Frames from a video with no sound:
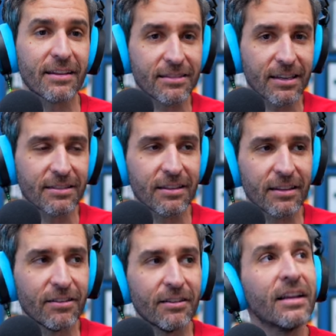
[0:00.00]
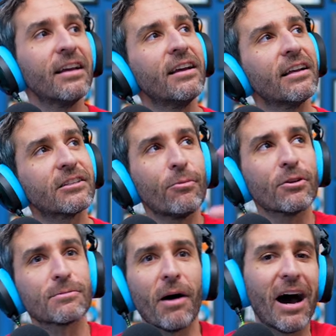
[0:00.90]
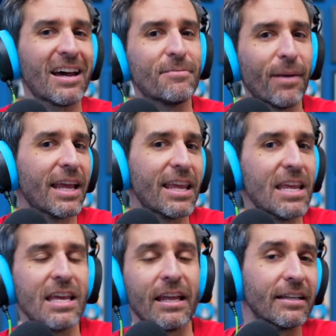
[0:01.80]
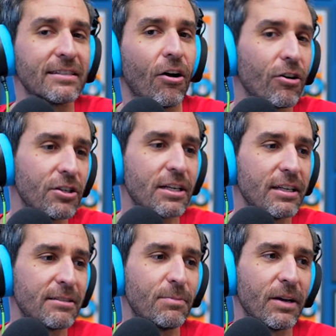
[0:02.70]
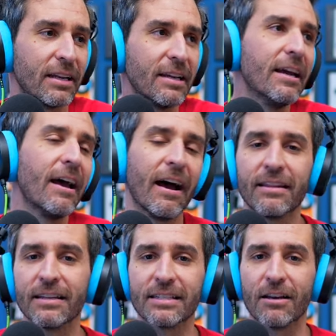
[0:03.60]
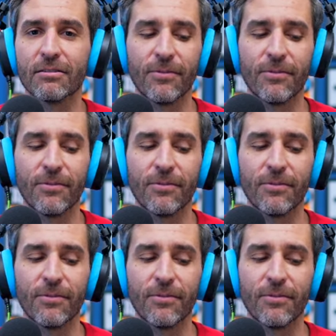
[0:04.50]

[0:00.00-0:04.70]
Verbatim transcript: It's it's a little it's almost pod Mikey in its harshness, but I think it sounds